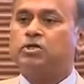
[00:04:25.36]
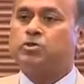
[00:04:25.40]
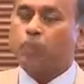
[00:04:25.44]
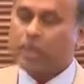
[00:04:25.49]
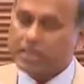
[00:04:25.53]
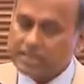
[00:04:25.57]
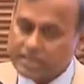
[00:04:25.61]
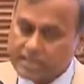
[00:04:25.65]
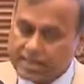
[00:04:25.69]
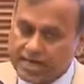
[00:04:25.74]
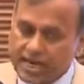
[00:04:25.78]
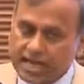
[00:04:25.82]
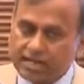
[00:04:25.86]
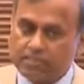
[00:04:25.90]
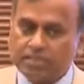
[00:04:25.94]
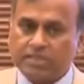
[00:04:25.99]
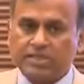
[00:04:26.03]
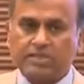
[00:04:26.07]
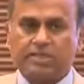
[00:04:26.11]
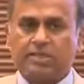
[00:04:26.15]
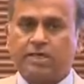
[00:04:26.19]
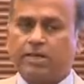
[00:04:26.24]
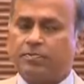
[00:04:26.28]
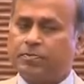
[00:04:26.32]
So once again,
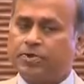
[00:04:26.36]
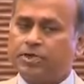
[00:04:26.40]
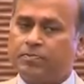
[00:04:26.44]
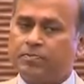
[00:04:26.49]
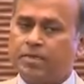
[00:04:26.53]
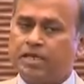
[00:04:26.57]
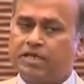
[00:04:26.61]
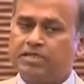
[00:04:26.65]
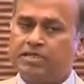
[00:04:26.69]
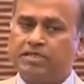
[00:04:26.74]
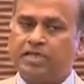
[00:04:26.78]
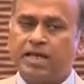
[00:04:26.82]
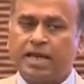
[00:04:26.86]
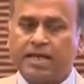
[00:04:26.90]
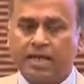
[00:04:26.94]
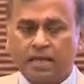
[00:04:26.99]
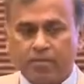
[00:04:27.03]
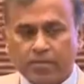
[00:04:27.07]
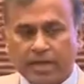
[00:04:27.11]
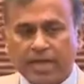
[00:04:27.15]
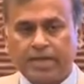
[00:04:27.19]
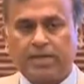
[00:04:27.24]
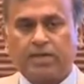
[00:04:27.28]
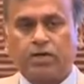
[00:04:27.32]
Mr. Deputy President, I
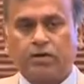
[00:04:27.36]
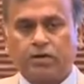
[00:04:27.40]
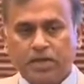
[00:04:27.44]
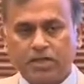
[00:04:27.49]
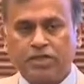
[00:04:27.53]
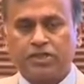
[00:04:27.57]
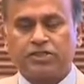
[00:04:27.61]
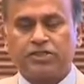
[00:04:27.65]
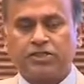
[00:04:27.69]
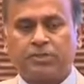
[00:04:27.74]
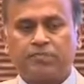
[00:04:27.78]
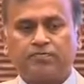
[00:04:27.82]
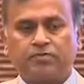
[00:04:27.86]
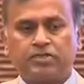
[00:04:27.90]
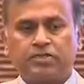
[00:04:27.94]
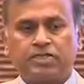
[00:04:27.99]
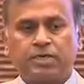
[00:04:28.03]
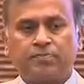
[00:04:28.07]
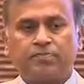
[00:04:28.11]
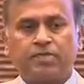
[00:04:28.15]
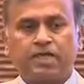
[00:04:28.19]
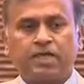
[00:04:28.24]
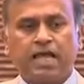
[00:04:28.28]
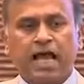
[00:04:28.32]
commend your leadership for
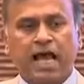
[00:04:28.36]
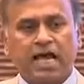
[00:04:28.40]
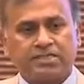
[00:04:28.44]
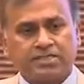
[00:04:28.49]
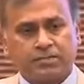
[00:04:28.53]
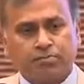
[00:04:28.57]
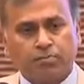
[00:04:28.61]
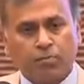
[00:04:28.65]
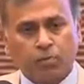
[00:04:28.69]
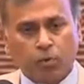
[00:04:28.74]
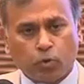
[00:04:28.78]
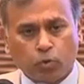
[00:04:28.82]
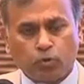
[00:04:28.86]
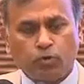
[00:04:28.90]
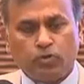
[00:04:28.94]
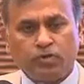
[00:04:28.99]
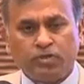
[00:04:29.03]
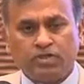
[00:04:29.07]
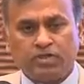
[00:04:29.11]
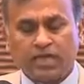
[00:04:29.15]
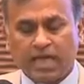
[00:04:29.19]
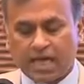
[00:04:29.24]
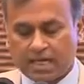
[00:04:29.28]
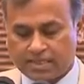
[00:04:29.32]
something as
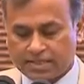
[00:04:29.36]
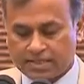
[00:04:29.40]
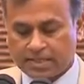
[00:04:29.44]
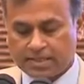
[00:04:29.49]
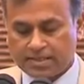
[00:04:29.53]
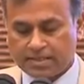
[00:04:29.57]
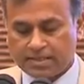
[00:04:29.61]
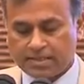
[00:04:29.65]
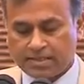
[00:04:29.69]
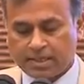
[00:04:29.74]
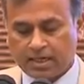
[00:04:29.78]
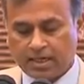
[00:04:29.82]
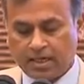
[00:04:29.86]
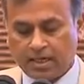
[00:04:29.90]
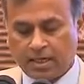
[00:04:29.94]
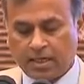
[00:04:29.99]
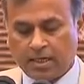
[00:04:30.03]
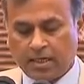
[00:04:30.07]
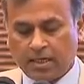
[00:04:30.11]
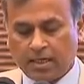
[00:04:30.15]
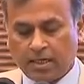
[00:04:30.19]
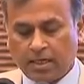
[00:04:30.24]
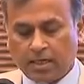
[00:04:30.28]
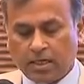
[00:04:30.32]
important as this.
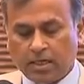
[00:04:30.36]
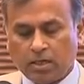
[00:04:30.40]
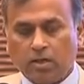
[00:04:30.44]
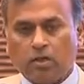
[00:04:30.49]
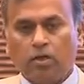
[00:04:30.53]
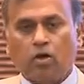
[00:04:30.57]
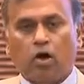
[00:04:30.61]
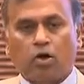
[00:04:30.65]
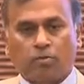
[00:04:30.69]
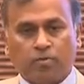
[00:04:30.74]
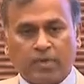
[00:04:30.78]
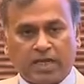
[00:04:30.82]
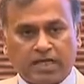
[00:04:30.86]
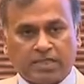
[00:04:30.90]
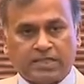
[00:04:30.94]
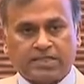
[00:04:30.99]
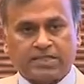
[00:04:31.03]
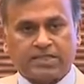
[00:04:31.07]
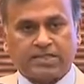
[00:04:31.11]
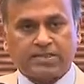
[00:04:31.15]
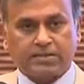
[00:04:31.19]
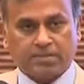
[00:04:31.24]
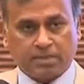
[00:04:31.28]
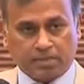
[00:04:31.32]
God
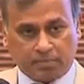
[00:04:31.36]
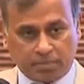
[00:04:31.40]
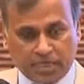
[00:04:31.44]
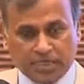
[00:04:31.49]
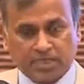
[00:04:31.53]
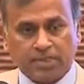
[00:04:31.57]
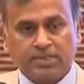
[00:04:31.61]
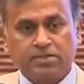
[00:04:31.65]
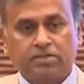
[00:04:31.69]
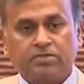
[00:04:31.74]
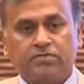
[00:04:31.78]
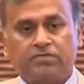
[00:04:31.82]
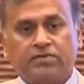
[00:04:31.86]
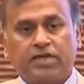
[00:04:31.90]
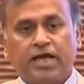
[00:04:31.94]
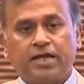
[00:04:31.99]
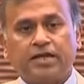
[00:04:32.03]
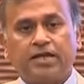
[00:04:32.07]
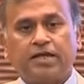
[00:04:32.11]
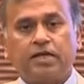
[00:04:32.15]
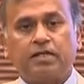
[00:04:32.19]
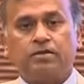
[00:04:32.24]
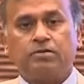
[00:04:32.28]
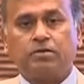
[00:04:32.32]
bless the President of
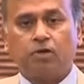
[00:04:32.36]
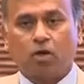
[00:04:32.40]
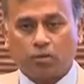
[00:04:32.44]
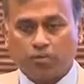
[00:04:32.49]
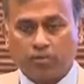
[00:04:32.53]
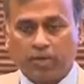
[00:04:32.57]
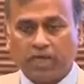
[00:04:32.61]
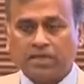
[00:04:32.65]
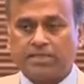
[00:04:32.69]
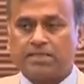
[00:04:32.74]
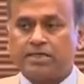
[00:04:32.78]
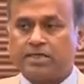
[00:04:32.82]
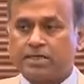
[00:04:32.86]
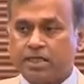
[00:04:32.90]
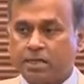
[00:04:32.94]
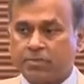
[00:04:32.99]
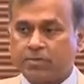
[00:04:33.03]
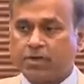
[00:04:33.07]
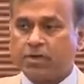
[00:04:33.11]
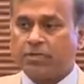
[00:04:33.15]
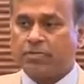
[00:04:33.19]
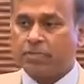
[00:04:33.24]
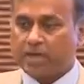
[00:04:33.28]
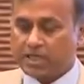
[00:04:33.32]
Kenya, God bless the
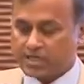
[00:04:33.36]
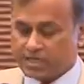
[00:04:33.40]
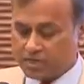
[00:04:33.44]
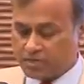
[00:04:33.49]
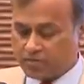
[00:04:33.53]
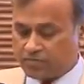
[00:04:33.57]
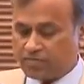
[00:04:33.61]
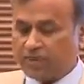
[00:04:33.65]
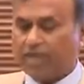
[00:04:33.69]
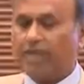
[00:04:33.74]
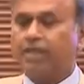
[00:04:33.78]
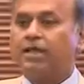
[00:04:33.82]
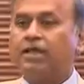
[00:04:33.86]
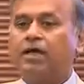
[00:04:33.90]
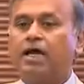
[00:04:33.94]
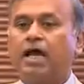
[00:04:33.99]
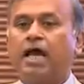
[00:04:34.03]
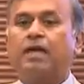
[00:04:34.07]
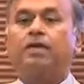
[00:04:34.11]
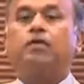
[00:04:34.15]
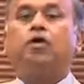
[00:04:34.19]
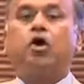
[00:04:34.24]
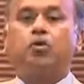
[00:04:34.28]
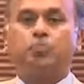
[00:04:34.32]
Deputy President of Kenya,
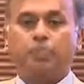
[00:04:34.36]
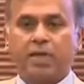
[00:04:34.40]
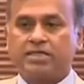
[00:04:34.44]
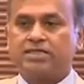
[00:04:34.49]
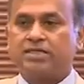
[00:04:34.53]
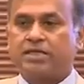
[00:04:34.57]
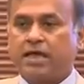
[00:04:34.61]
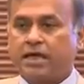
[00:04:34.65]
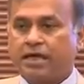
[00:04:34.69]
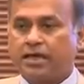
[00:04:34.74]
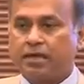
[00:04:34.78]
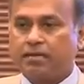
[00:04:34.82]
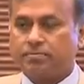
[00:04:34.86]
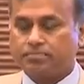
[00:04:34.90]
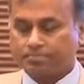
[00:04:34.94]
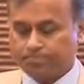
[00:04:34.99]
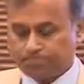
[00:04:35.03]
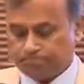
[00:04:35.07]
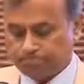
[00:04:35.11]
and God bless Kenya.